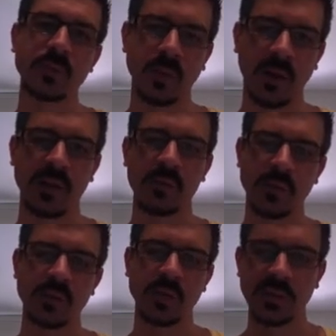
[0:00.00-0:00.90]
what other
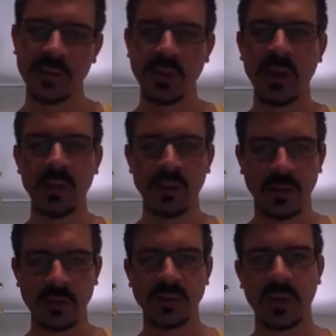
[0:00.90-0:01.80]
interests you
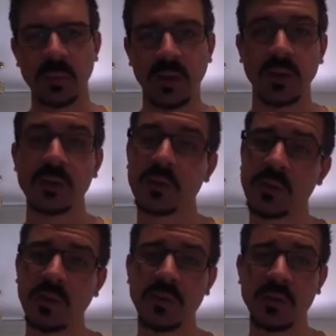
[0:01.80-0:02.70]
can start plugging into
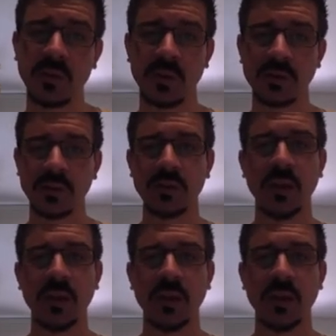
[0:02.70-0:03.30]
your advertising.